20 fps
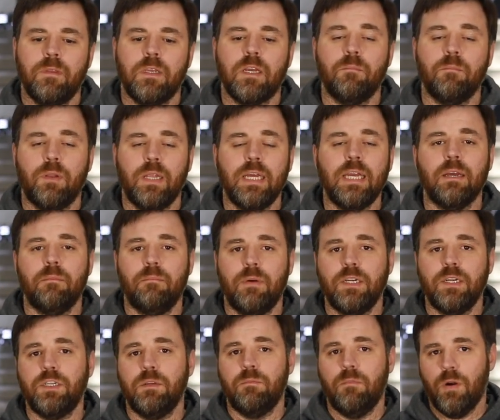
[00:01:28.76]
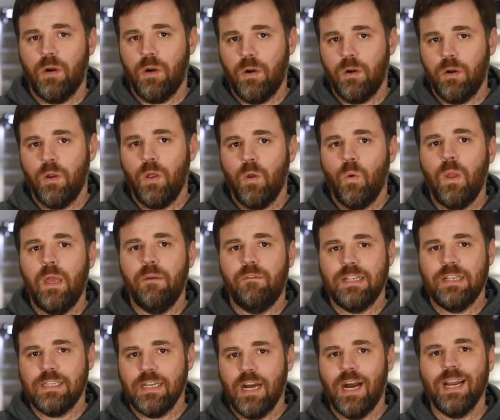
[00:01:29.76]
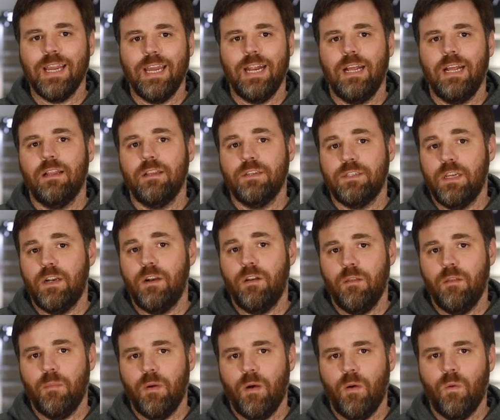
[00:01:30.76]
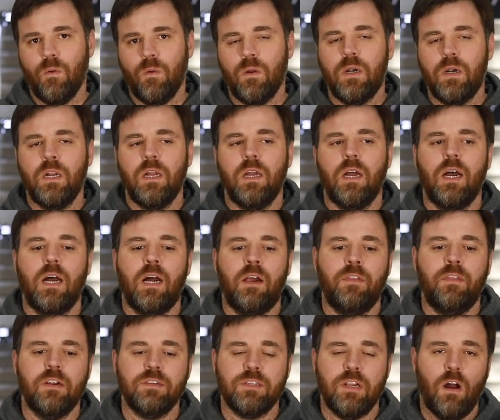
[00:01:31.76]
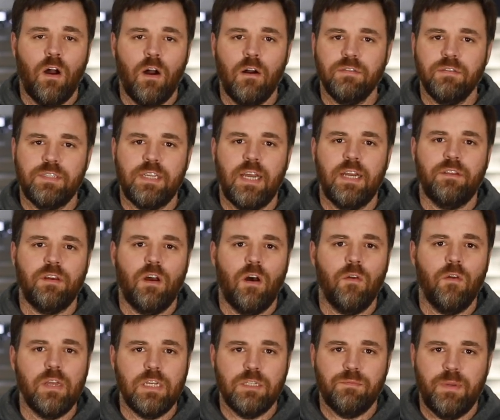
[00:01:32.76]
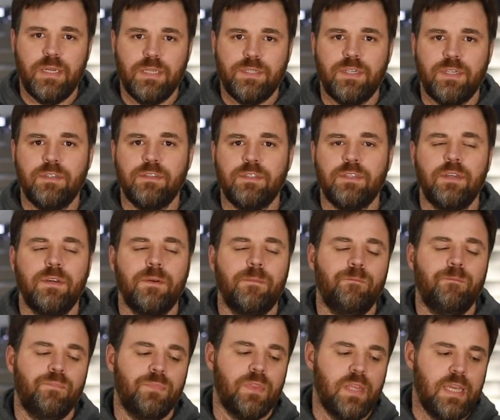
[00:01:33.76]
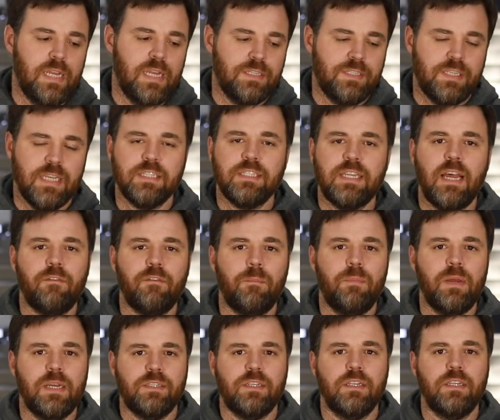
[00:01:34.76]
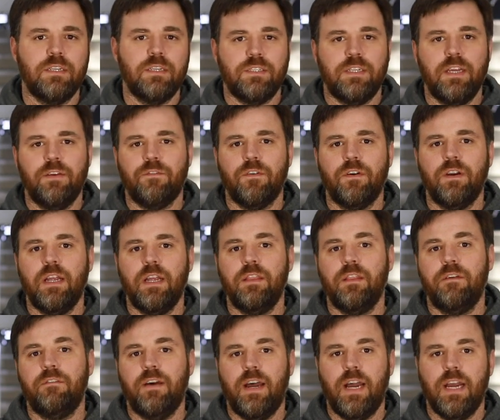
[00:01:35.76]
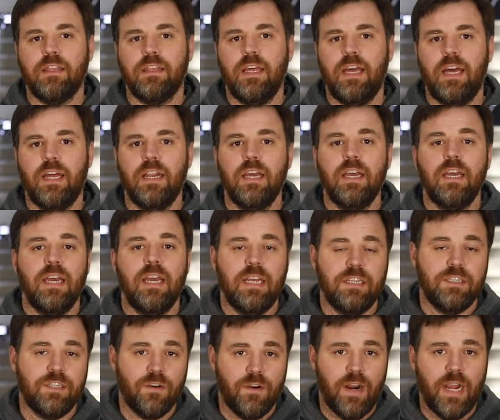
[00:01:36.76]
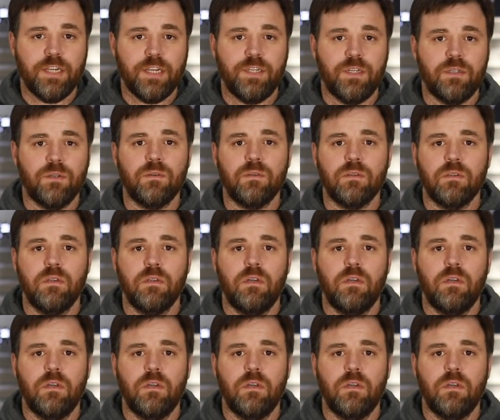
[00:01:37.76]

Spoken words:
complete combustion burn, if it's not getting in the center of the bowl. There's an offset to all these pistons. The 6.7 piston is different in the fact that it's directional,